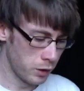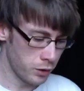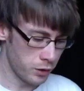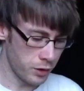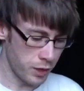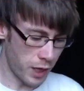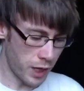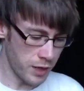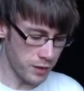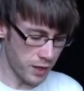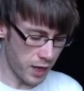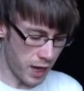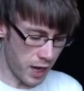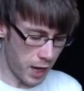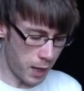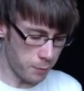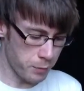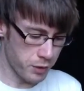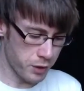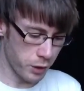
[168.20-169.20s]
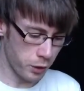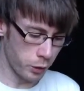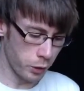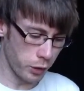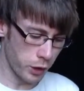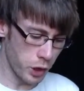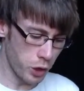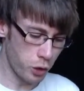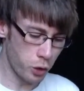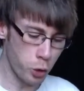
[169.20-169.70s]
So that is
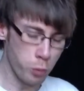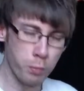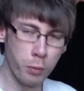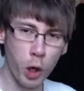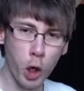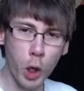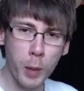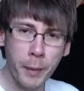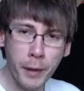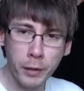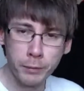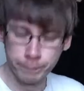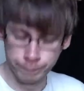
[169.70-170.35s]
absolutely superb.